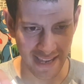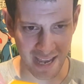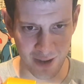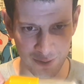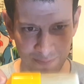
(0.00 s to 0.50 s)

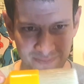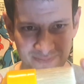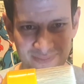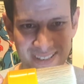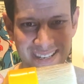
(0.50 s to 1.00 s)
how
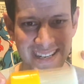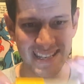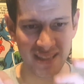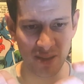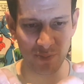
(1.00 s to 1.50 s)

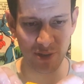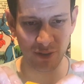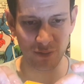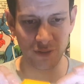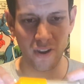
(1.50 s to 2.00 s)
neat the
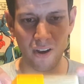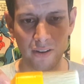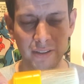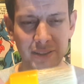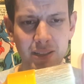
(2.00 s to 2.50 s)
bristles
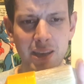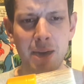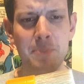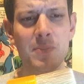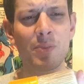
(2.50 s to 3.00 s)
are.
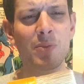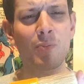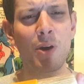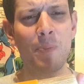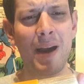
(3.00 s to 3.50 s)
They've been
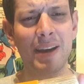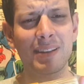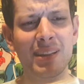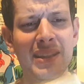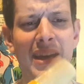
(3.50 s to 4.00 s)
well
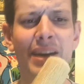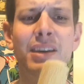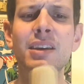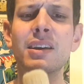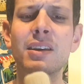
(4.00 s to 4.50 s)
packed in there.
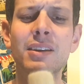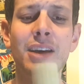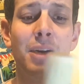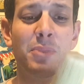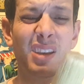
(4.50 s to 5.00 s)

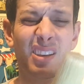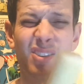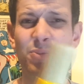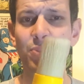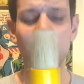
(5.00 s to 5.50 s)
But yeah,
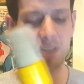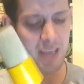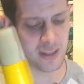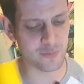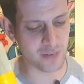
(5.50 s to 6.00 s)
just put
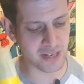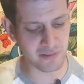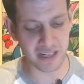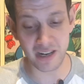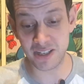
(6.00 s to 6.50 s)
together really,
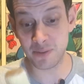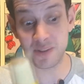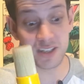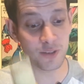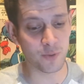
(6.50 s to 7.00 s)
really nicely. But
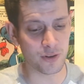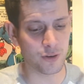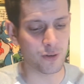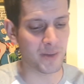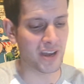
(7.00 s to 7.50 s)
this is what
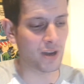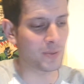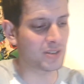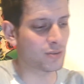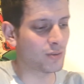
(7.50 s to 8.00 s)
caught my eye
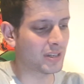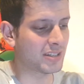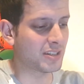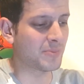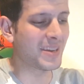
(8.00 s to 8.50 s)
when talking
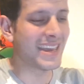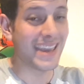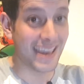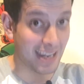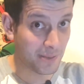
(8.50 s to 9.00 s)
to them.
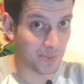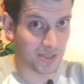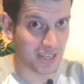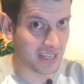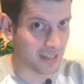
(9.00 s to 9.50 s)
And in
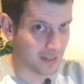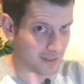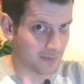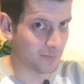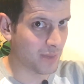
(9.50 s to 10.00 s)
particular,
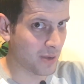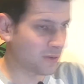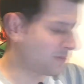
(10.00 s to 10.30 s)
bear with